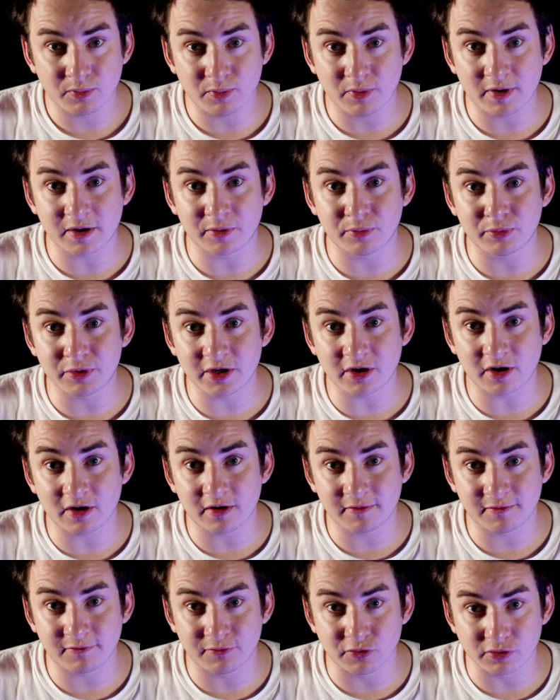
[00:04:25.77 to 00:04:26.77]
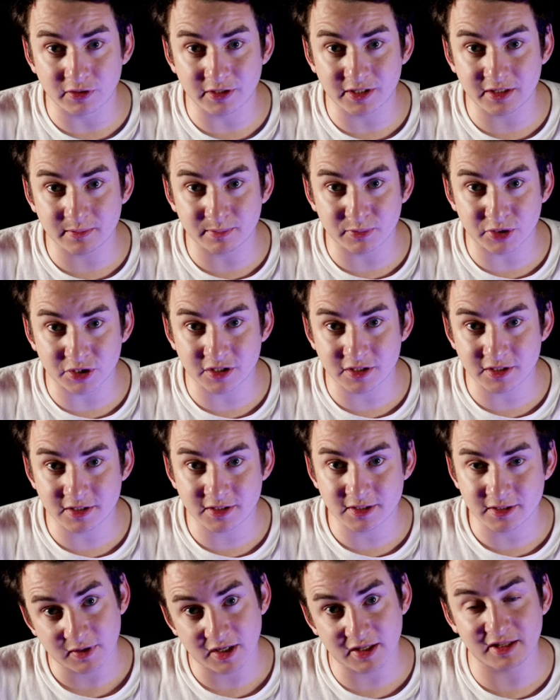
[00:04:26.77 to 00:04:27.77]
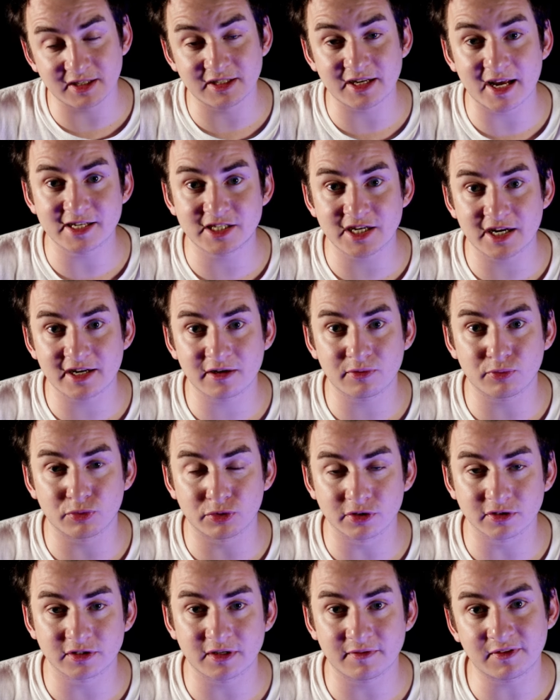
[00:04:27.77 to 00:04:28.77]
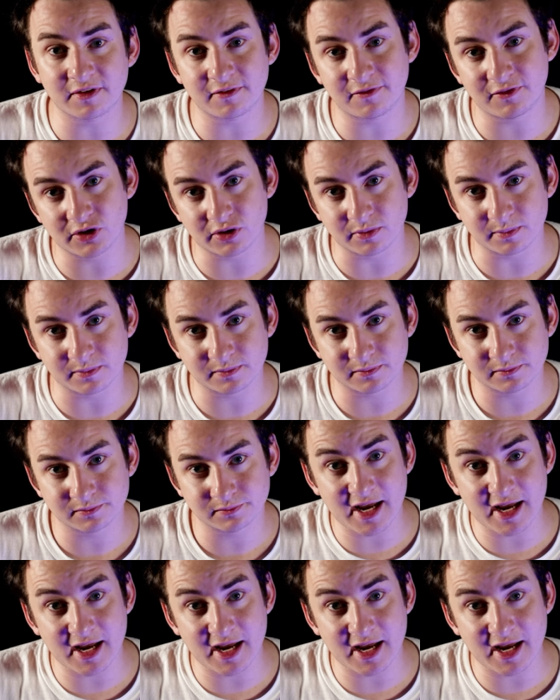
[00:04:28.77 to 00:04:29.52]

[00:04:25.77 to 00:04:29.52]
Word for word: where we are fully immersed in the diegetic world of the film.